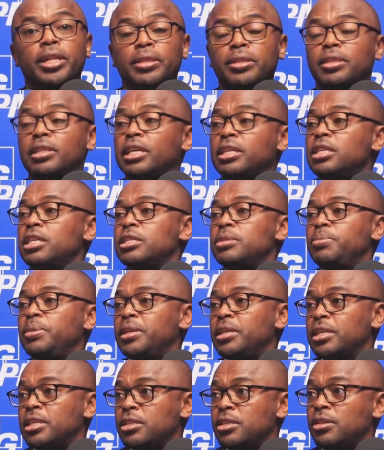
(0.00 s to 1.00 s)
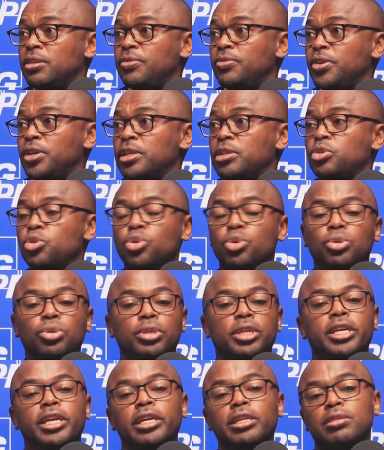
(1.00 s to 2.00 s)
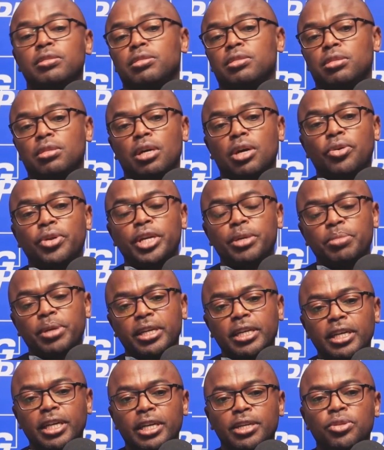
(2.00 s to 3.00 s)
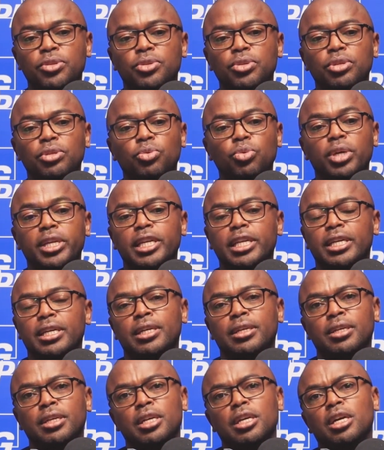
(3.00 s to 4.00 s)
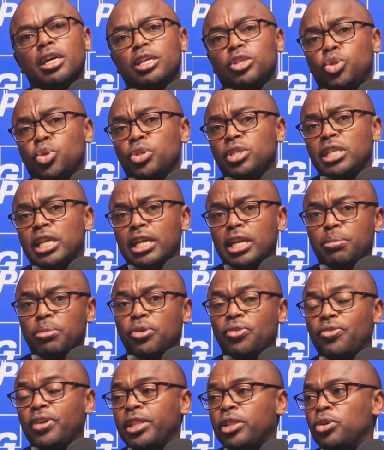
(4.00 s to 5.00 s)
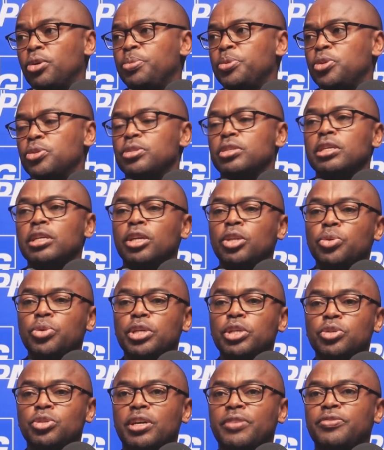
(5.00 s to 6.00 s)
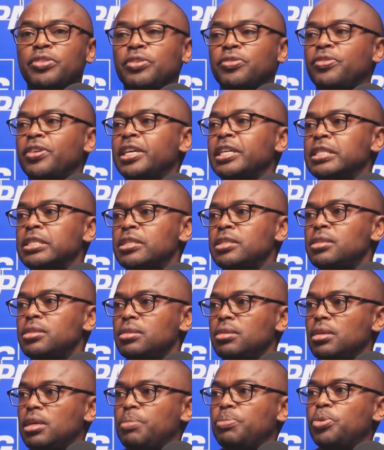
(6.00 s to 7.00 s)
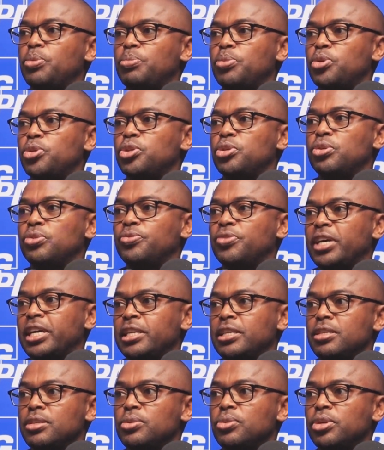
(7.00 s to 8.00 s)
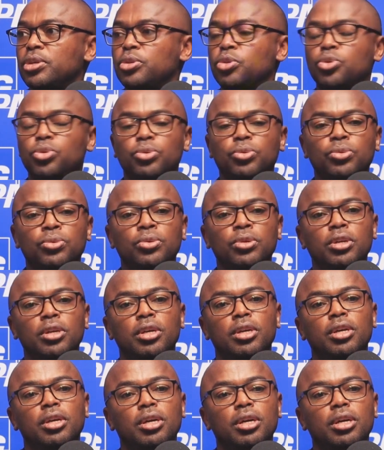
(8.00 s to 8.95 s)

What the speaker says: health. That has played a significant role. And our neighboring country, Rwanda, has chosen a number of other options, including traffic fines, a proportion of that going to